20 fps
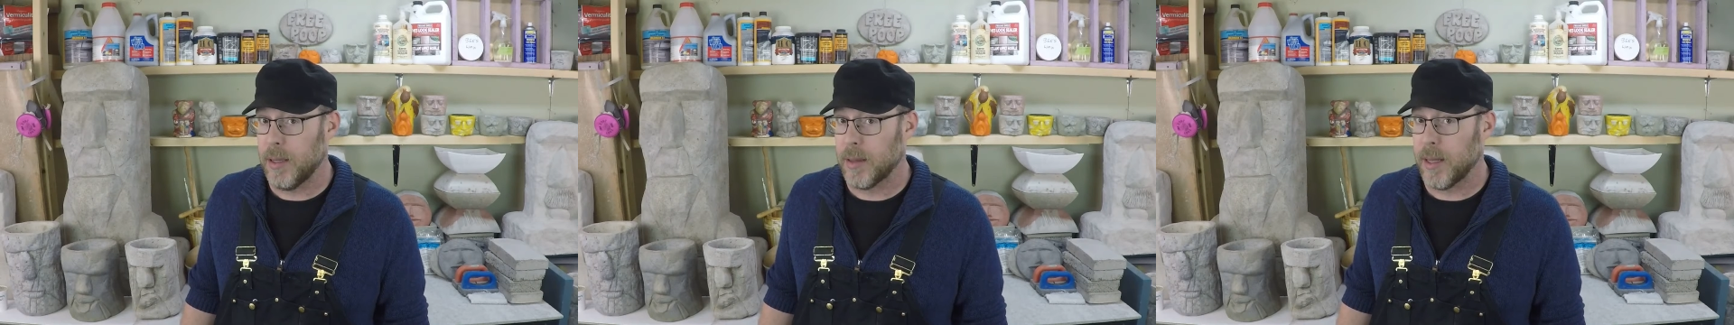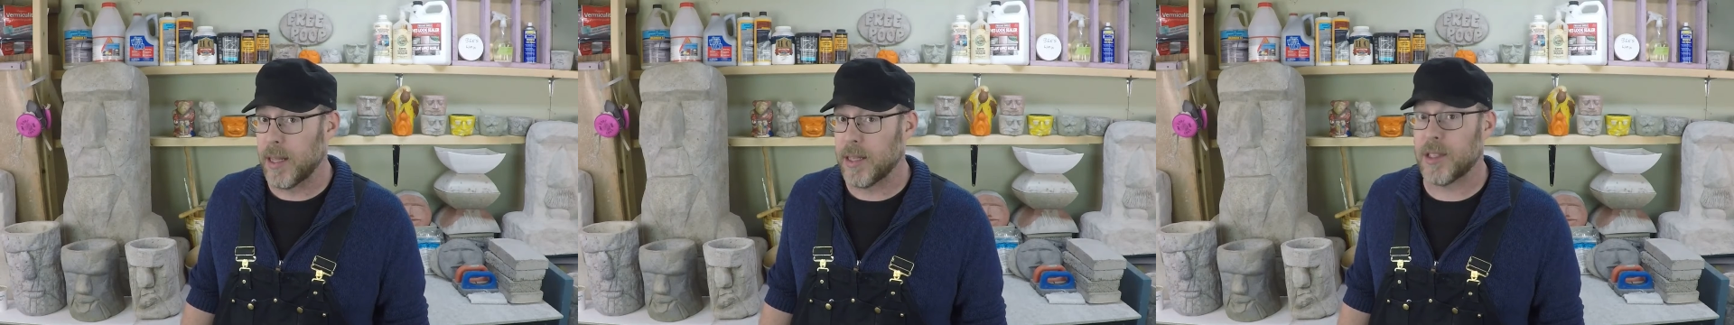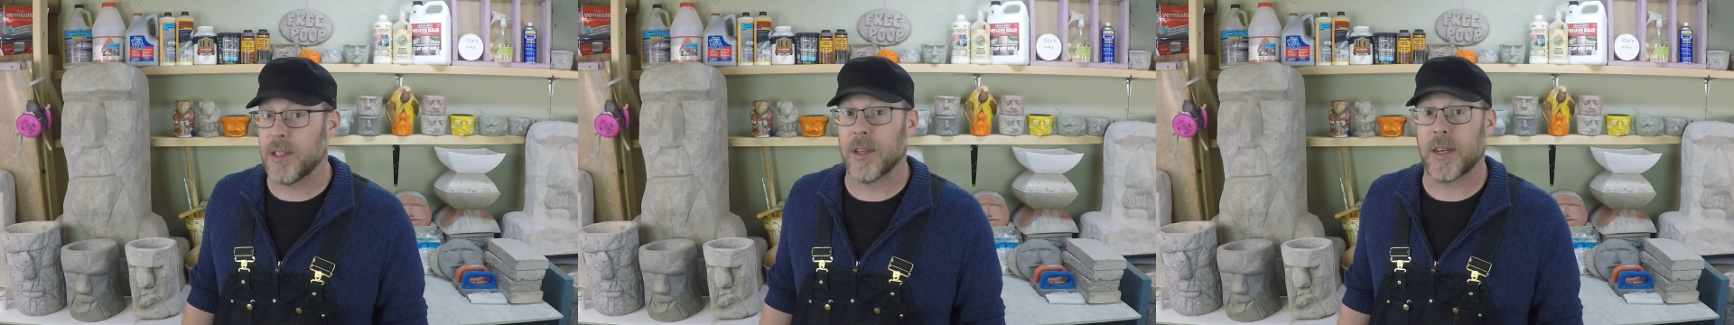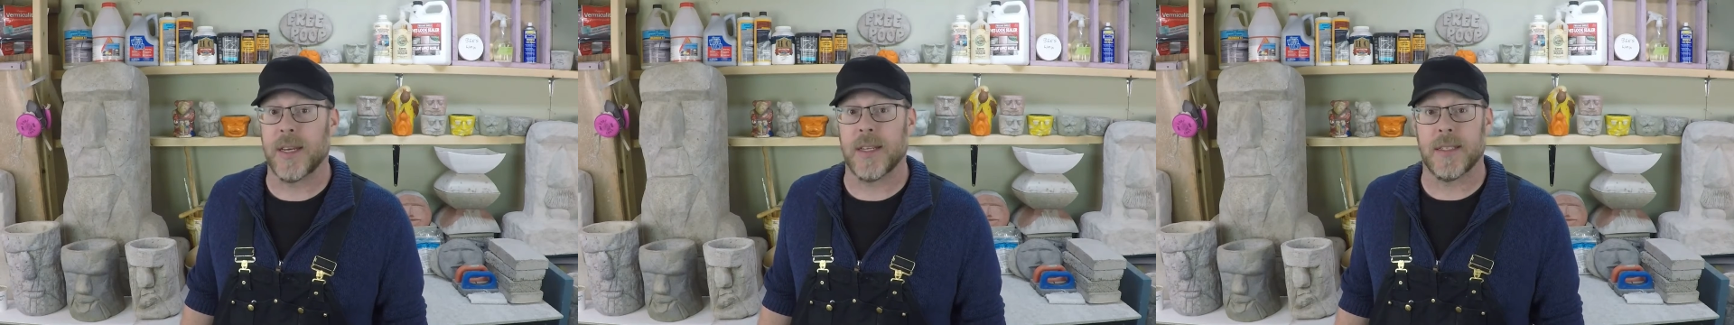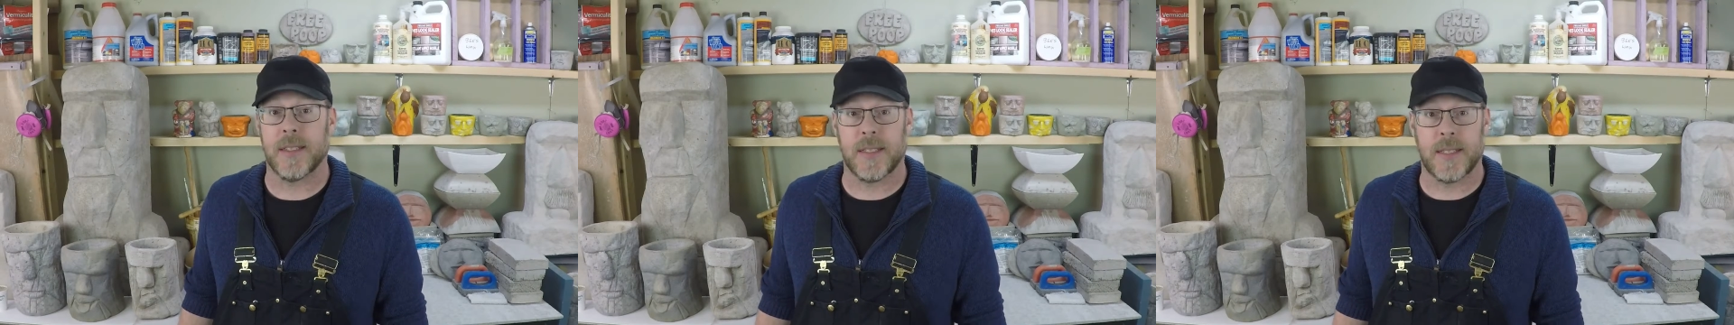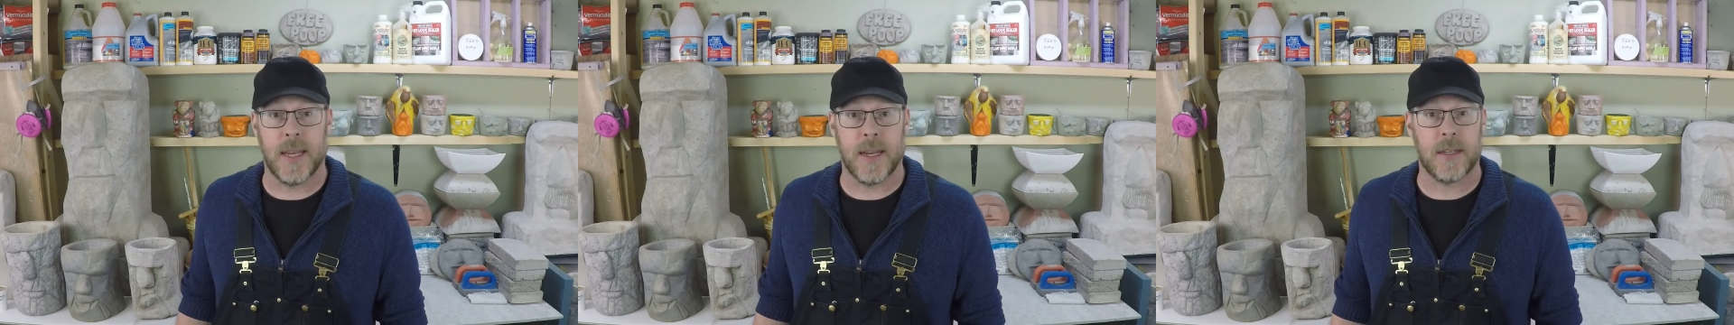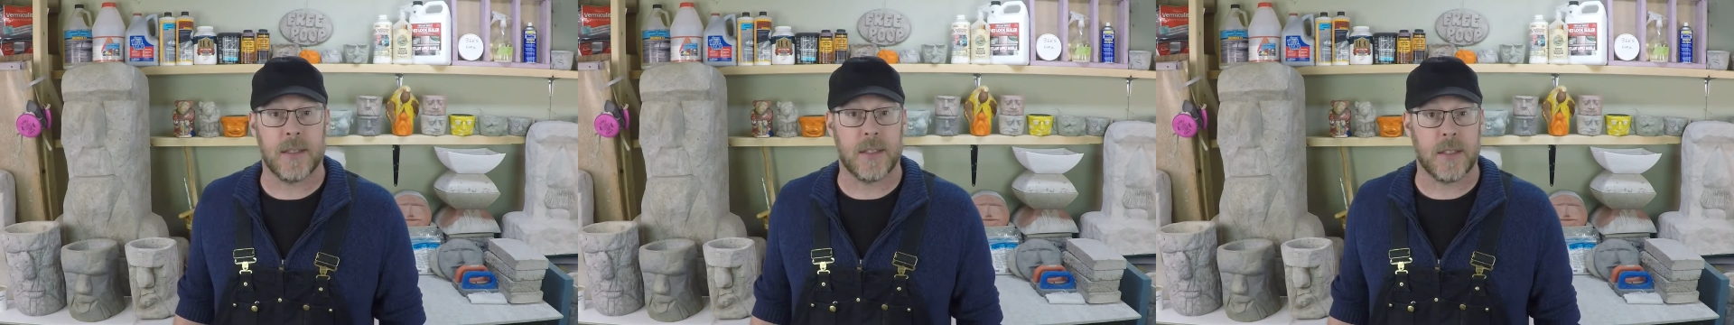Let's look at
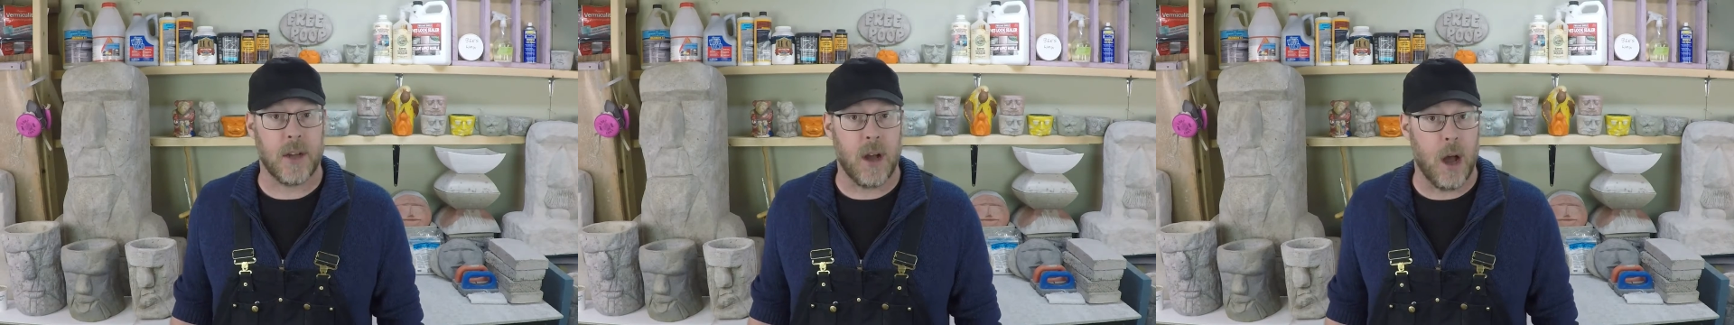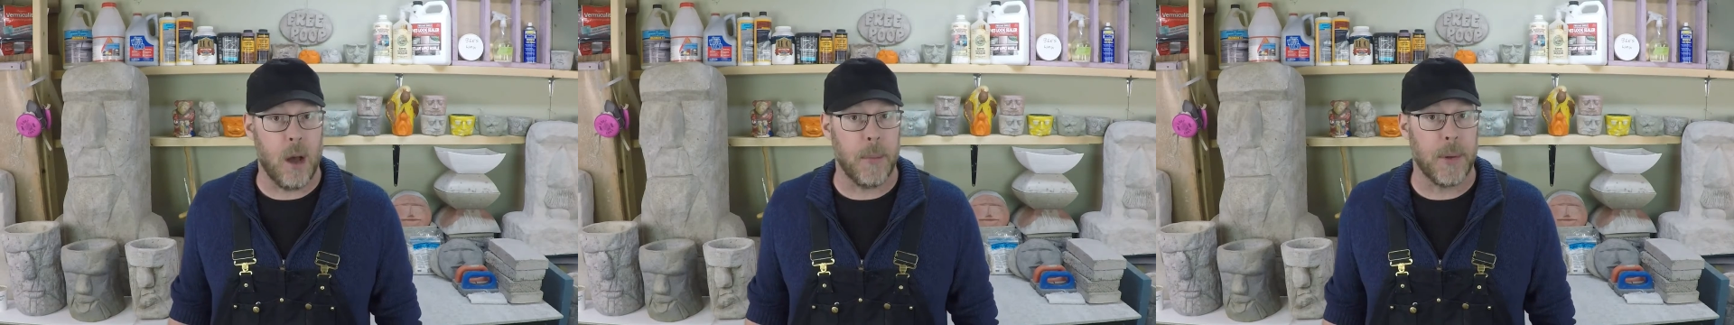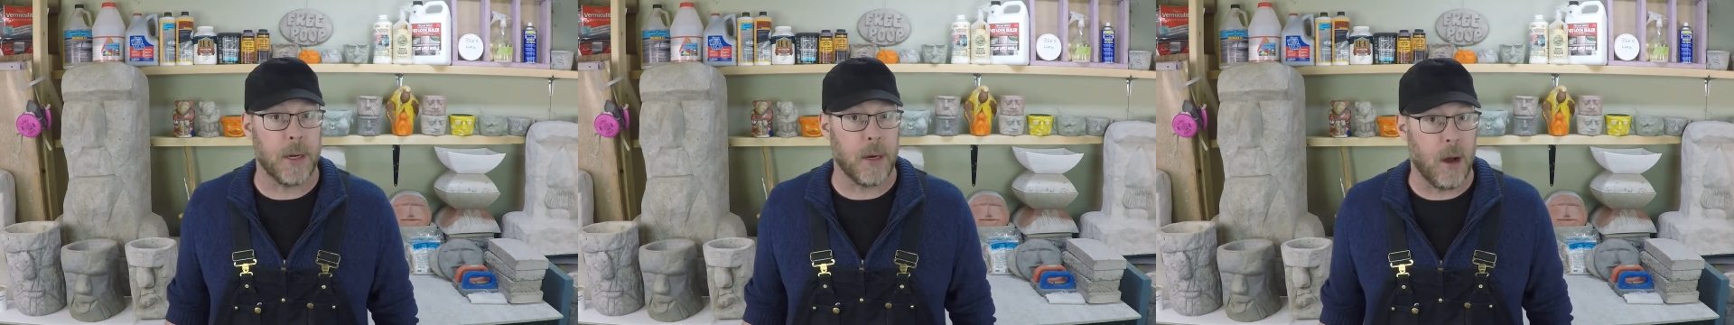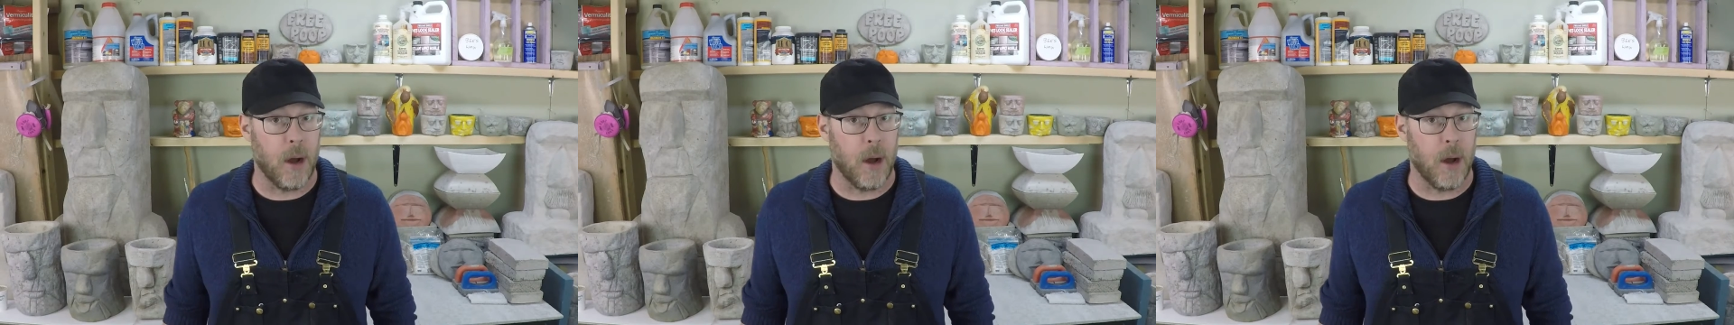6 common